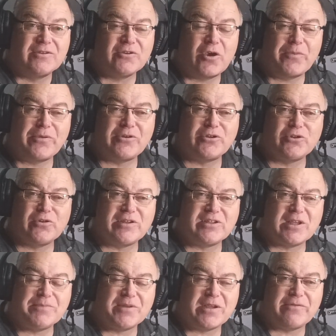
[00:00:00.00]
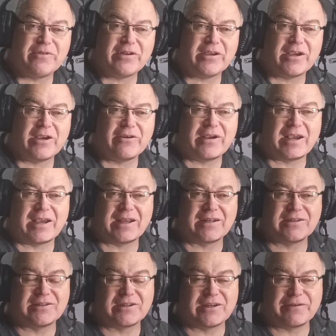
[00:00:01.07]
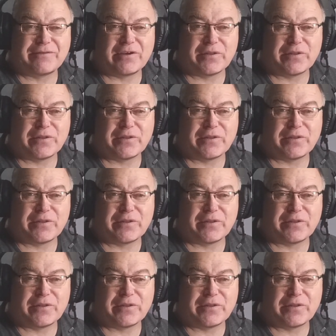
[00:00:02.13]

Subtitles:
So I hope you enjoy this update video, and if